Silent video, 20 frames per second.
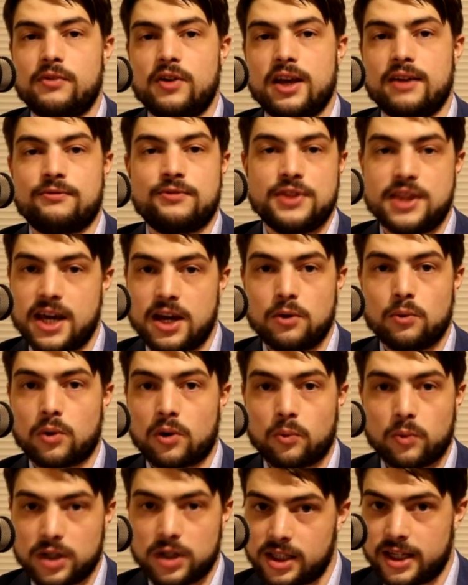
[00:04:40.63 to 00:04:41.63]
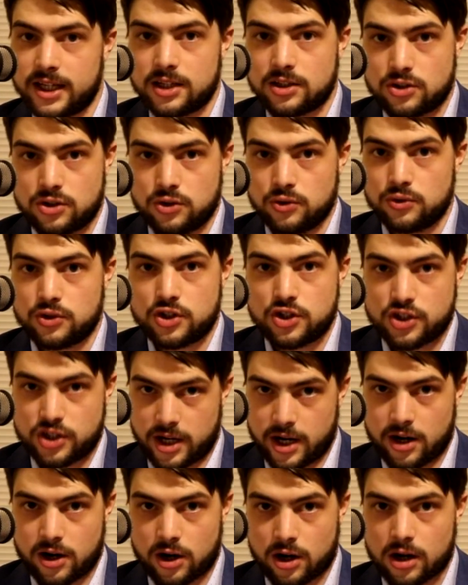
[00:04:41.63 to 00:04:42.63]
if they were willing to
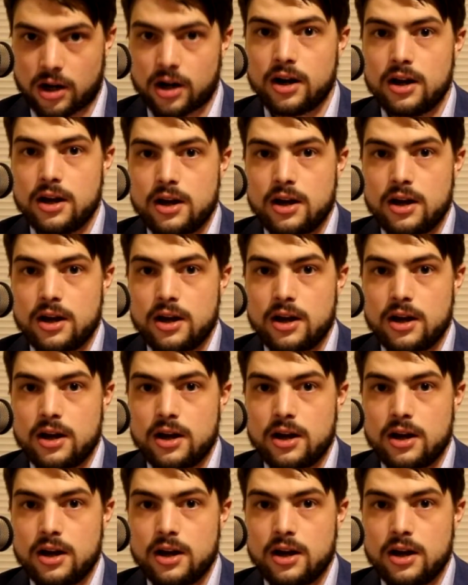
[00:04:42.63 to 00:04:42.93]
share